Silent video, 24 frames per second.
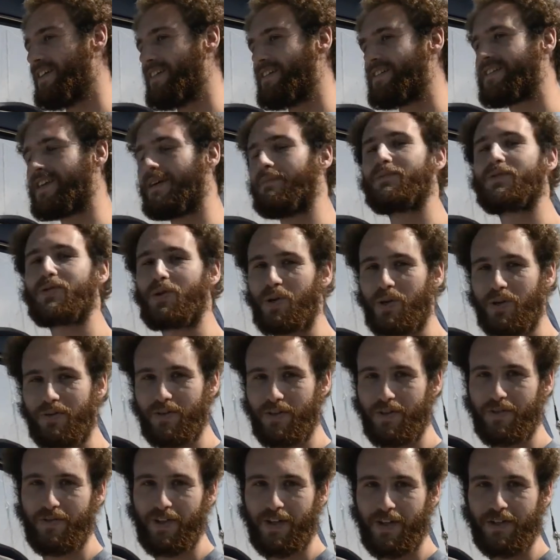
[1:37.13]
some sort of
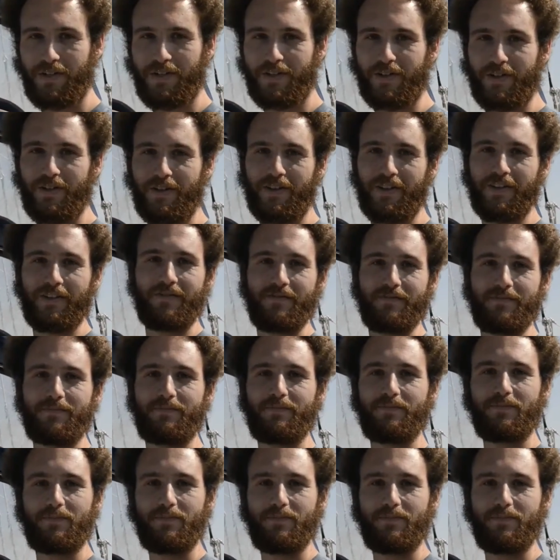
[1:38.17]
adventure and